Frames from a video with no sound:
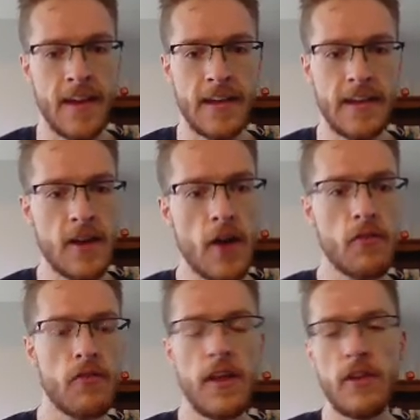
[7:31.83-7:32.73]
none
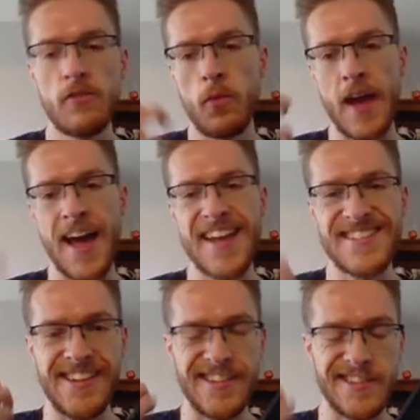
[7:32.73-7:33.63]
of these would
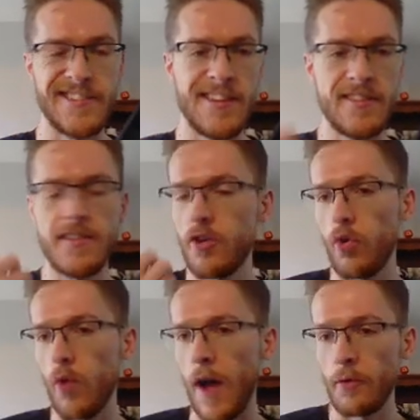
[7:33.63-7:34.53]
actually assist
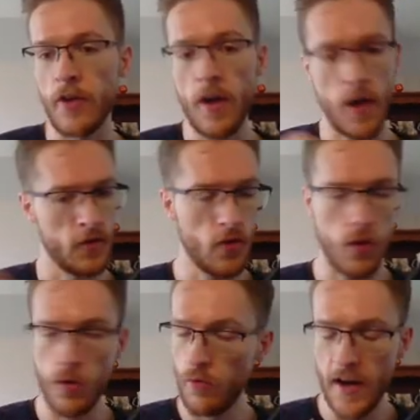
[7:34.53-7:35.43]
Clawhauser at
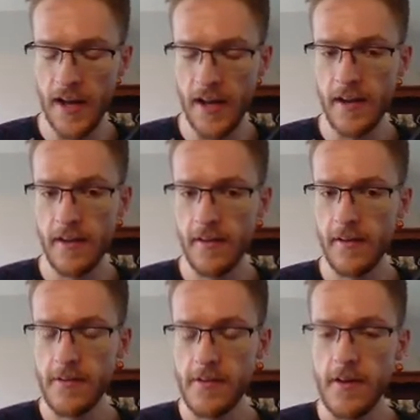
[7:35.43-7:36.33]
all, really,
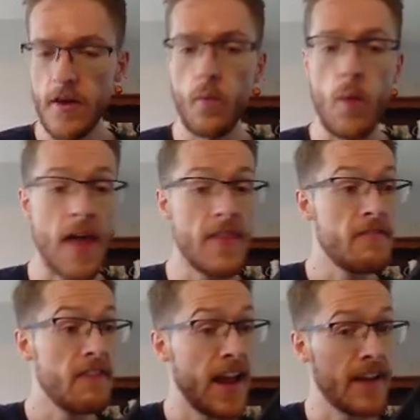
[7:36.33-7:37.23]
where the
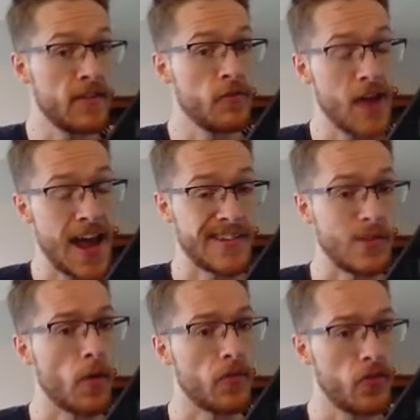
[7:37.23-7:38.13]
reality
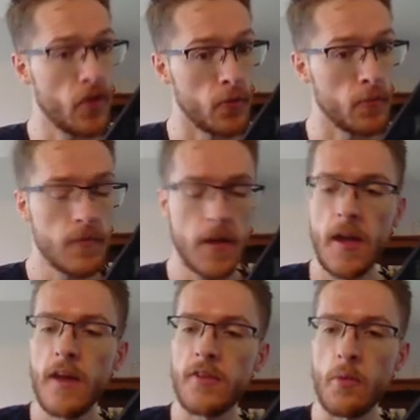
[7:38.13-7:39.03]
ones do.
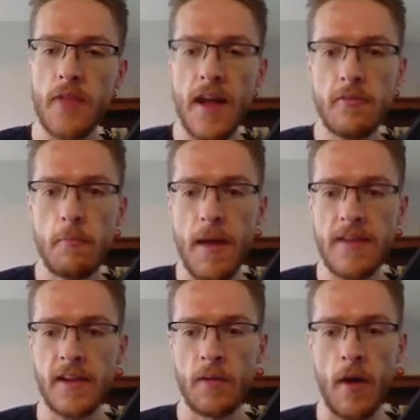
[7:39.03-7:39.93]
So that's basically what,